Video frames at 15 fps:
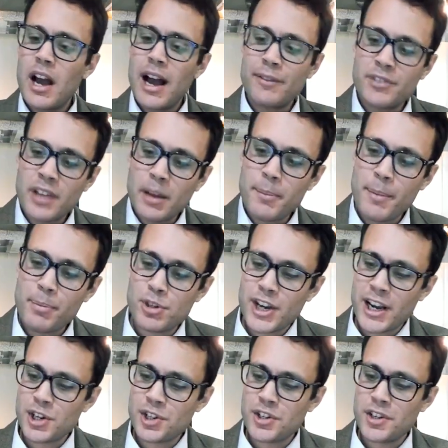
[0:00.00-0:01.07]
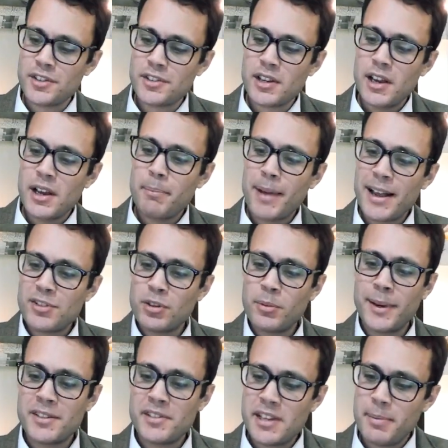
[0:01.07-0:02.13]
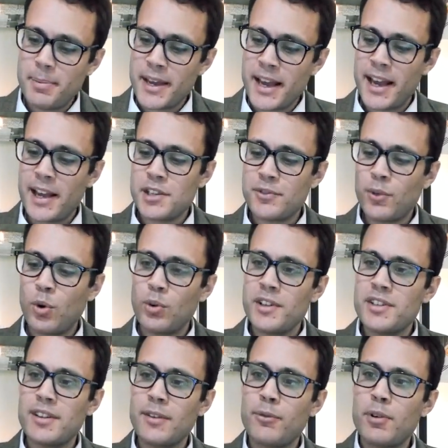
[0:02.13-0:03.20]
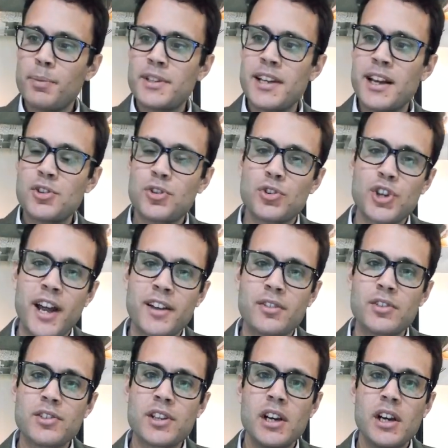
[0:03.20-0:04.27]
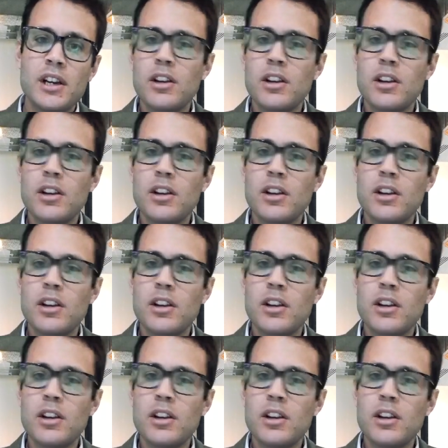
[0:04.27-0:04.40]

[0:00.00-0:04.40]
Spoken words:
I've done my projections based on my CPAs for all these different potential channels.